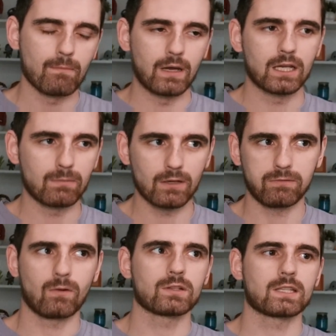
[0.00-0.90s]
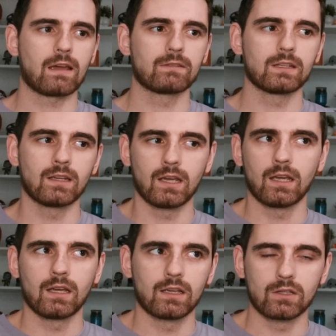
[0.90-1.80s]
But he'll be a 4/7.
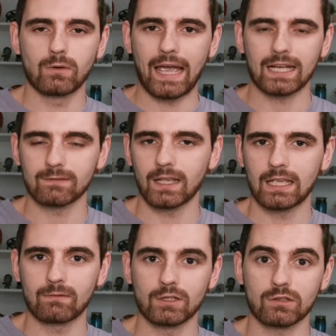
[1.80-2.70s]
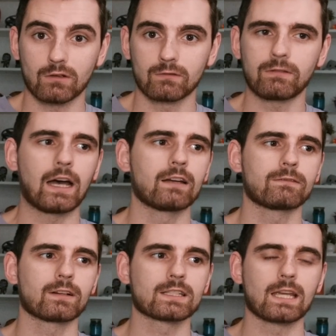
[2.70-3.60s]
You activate him on turn 5,
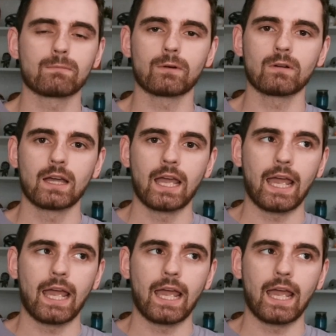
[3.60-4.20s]
for example,